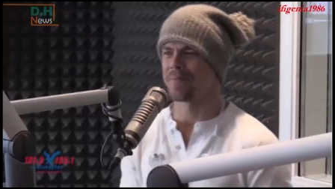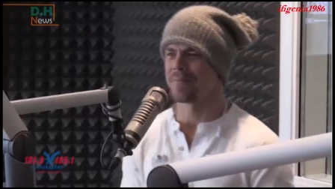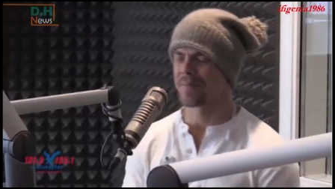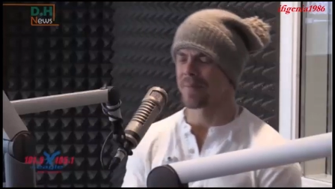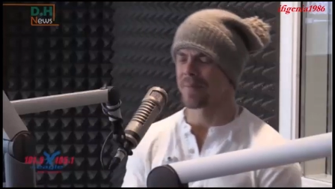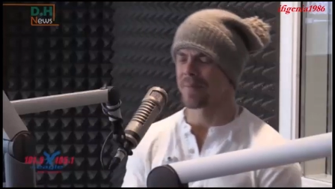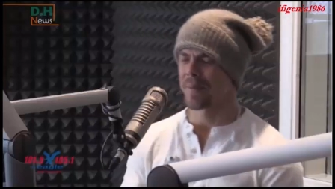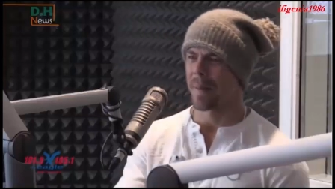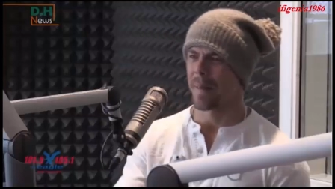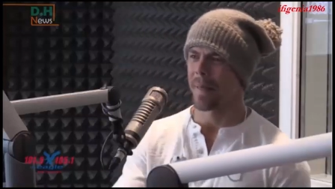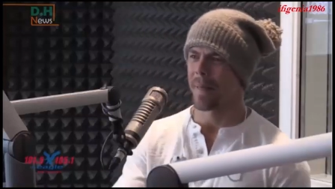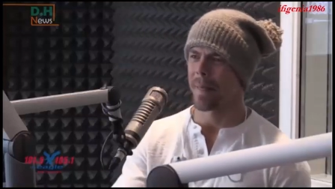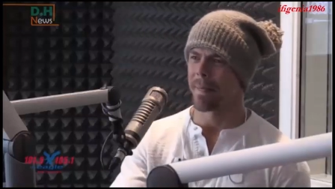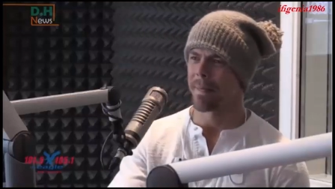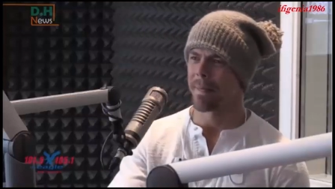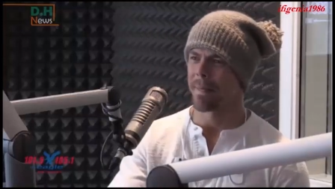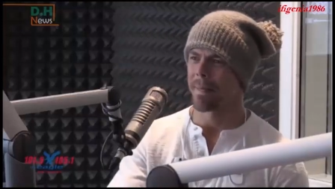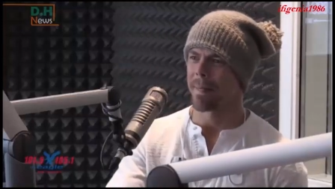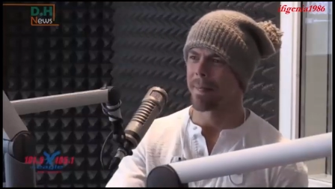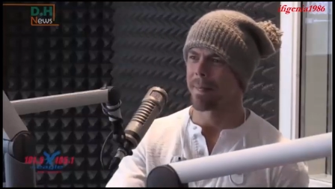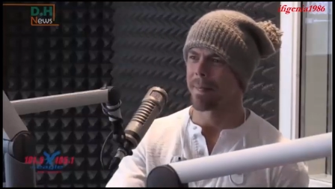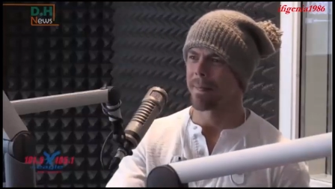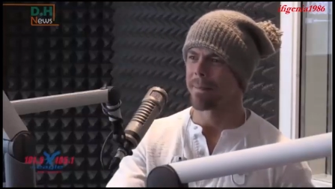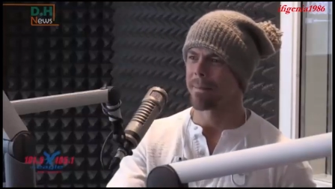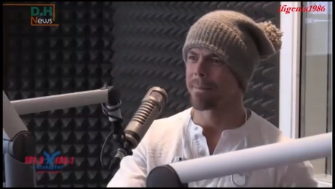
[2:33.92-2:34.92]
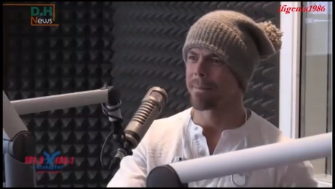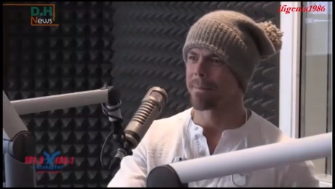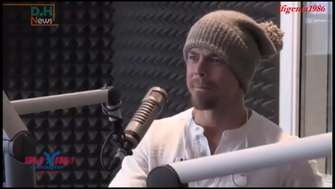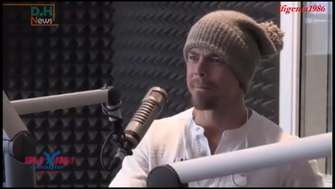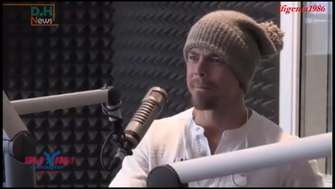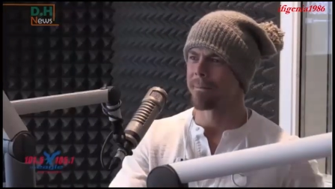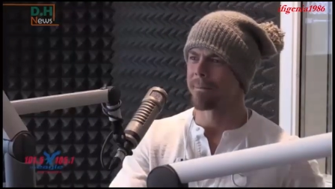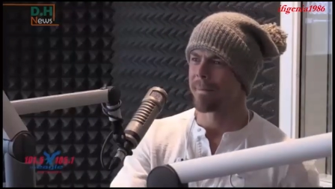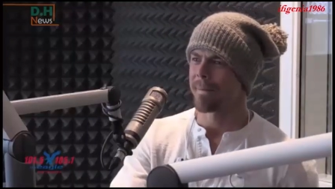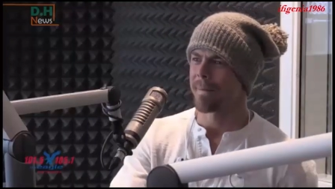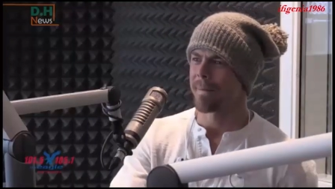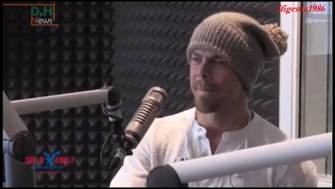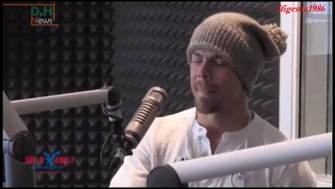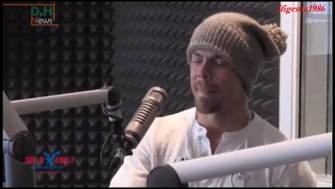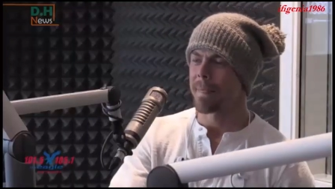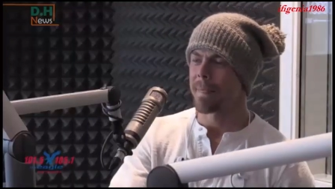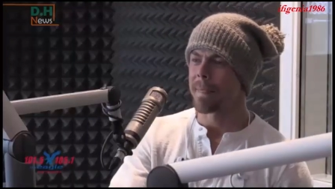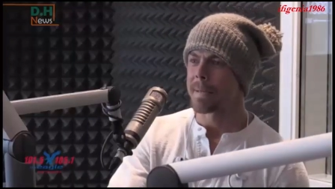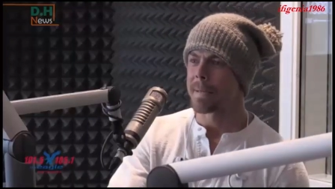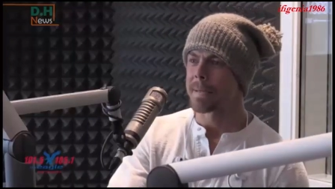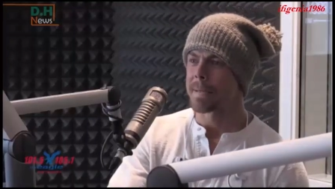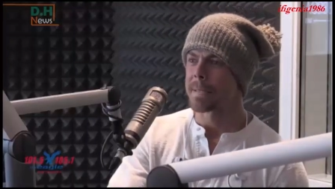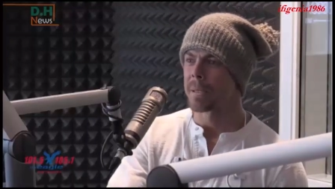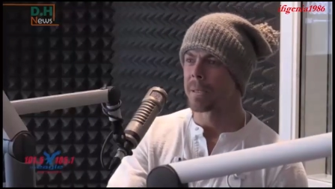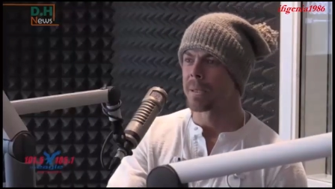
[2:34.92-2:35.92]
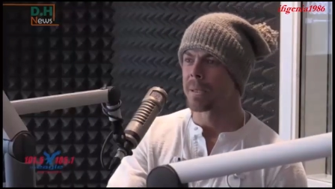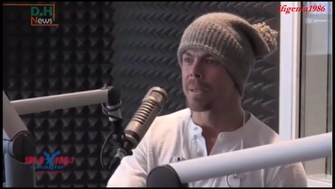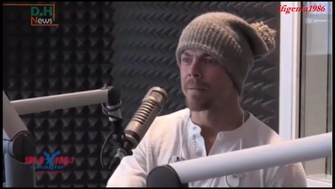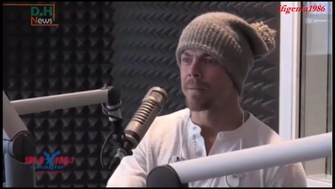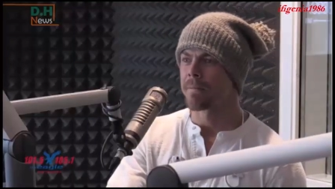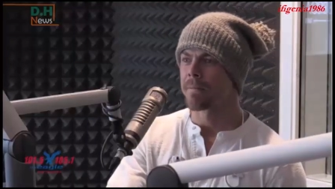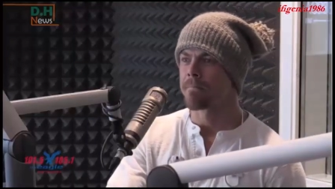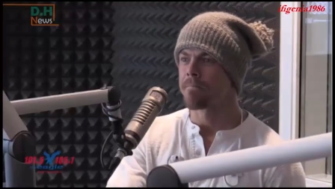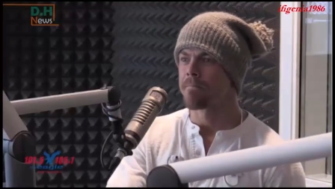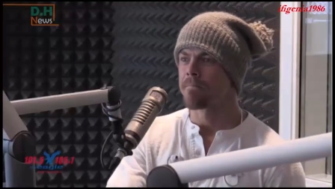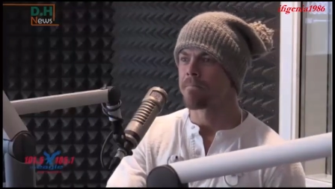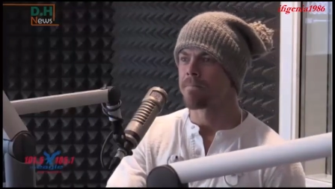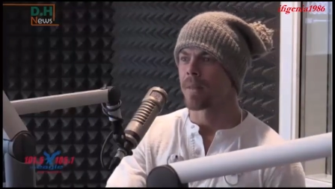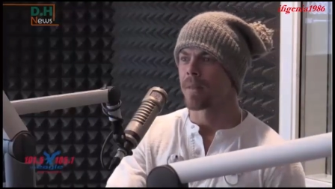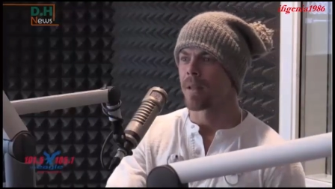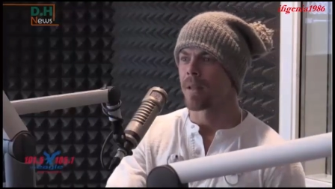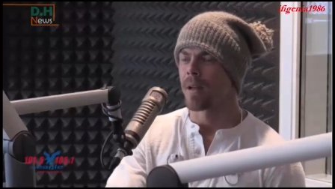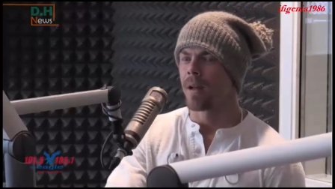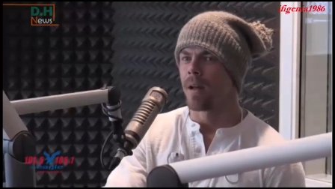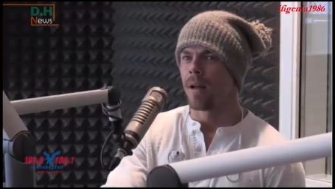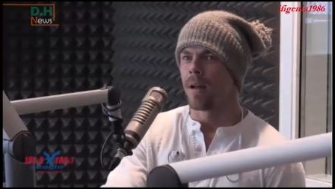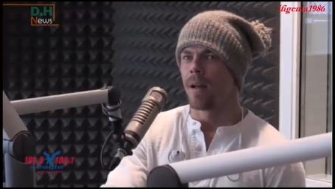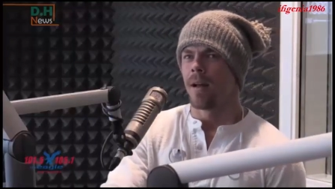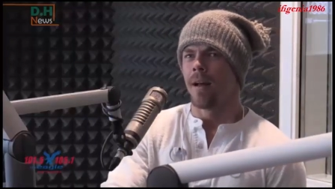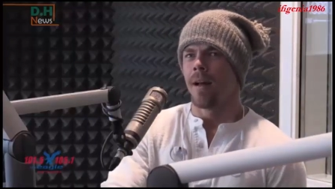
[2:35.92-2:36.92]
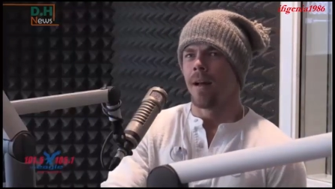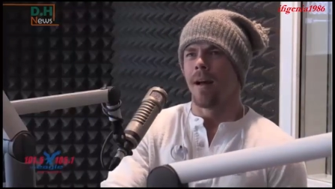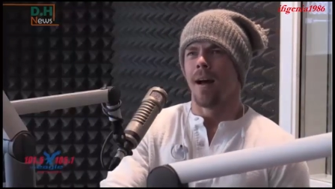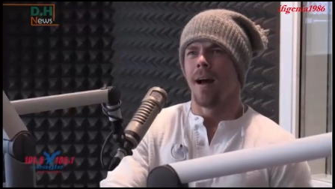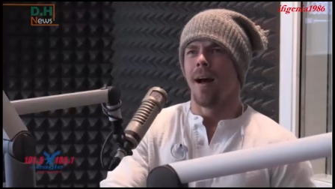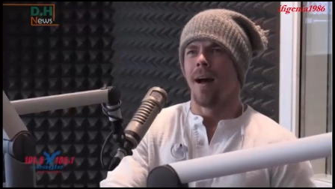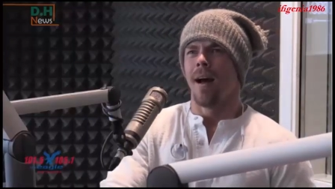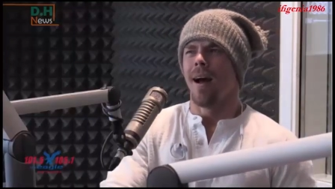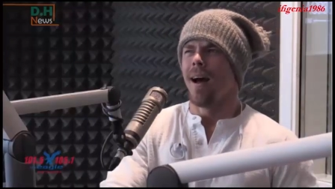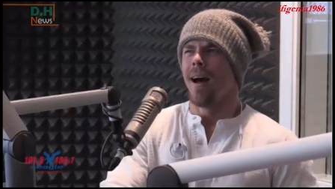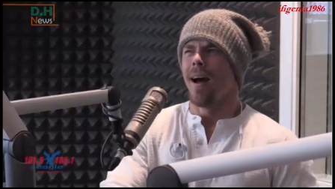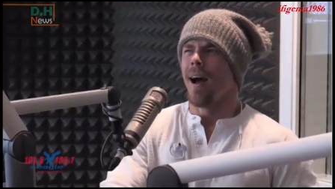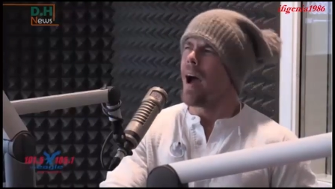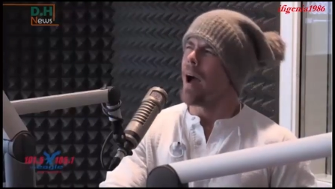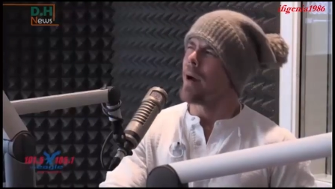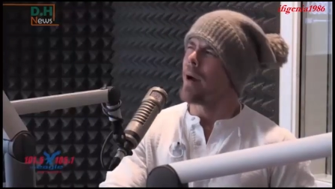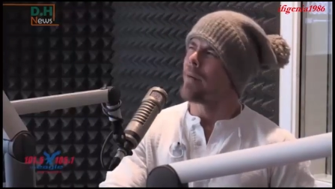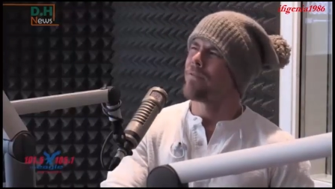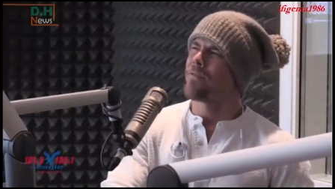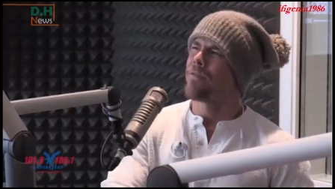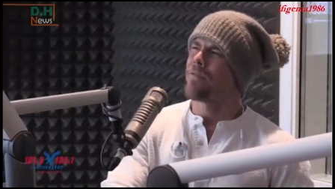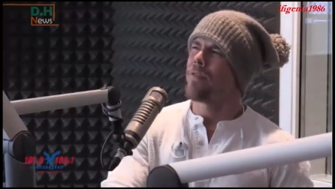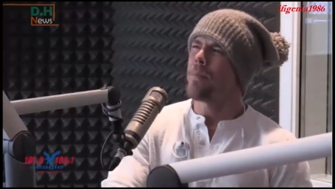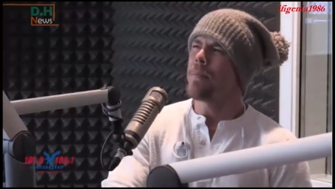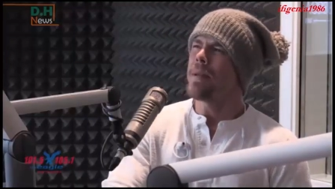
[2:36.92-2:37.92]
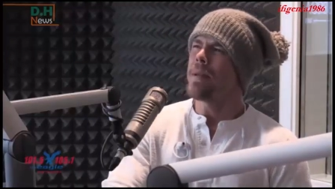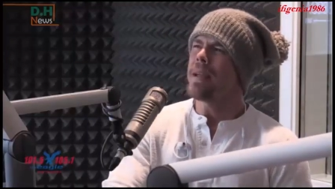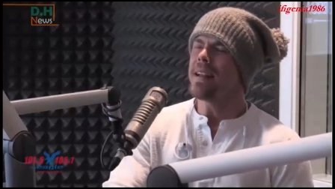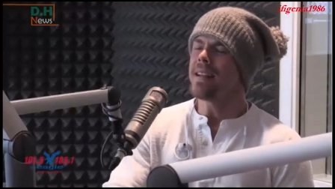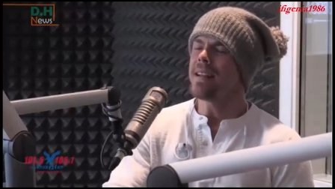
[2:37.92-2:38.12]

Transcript: Was it something you wanted to do? I just feel like as a dancer, isn't that one of those things you go, oh,